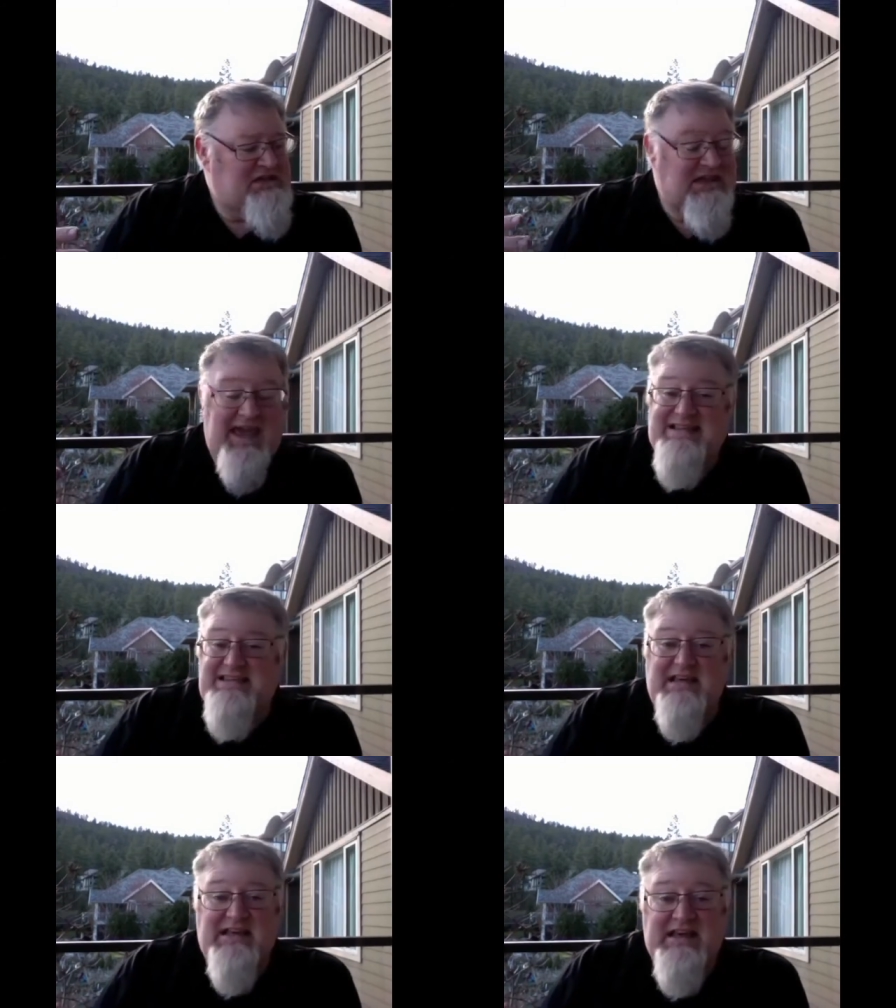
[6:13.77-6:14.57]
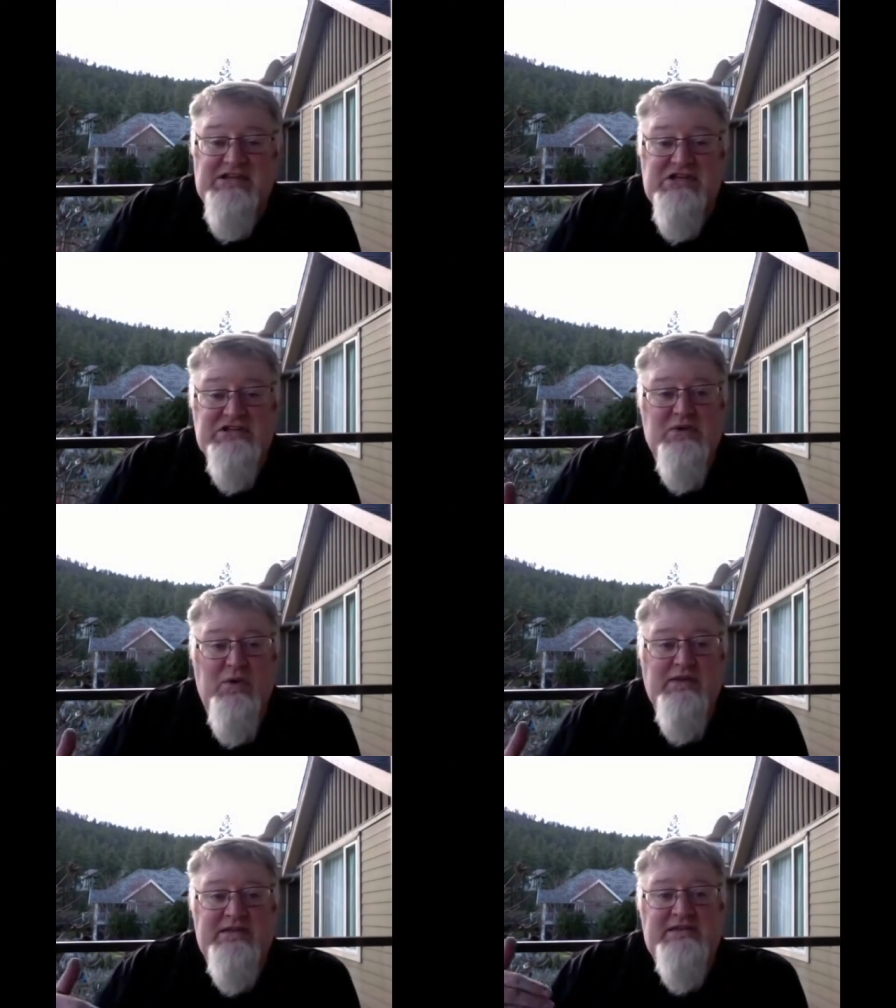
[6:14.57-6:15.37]
gets it, and she's the
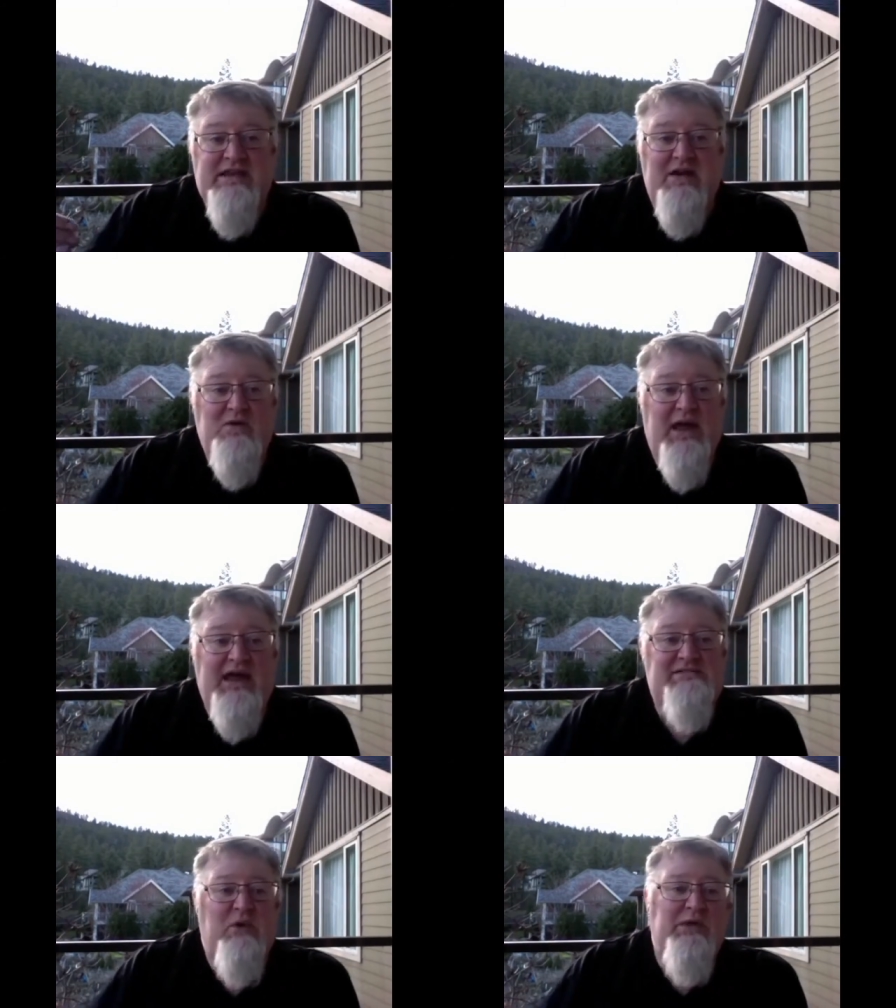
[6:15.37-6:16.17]
one that's the outcast.